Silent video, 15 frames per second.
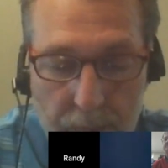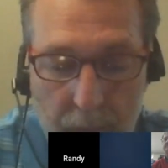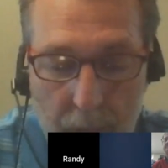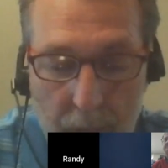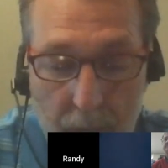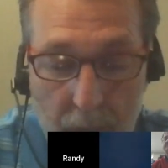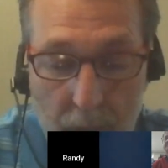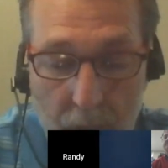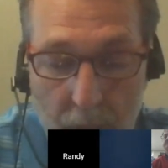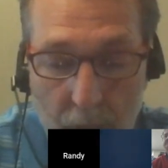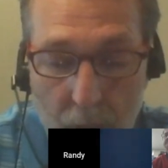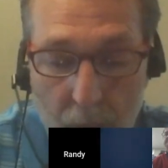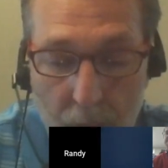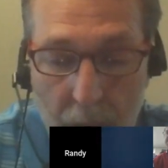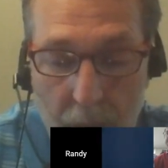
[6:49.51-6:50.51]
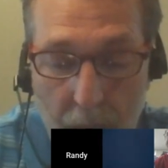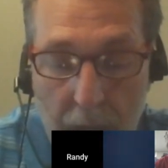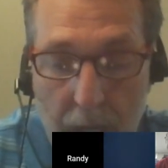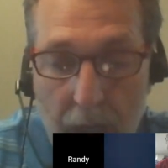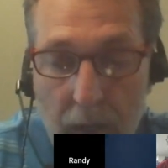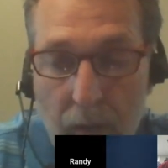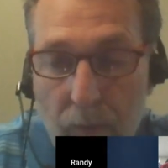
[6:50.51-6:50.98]
And with
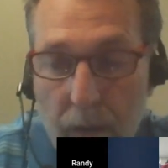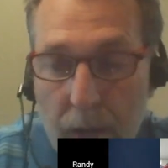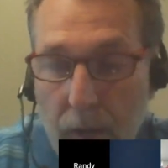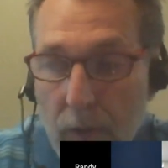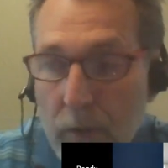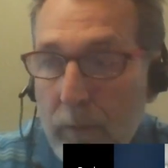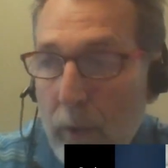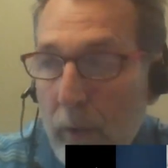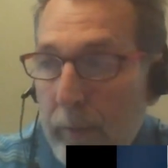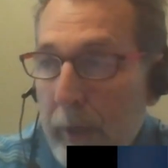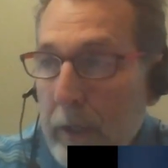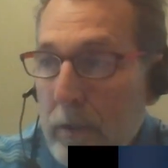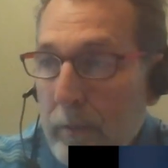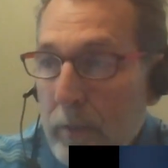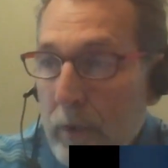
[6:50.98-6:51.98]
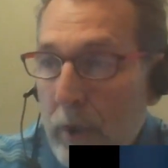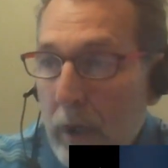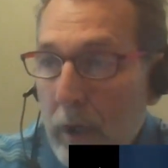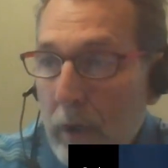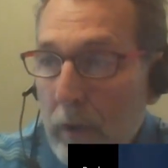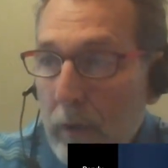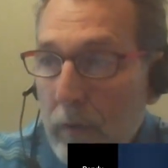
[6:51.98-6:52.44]
that, we can do momentum
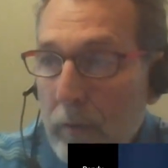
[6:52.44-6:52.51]
trading,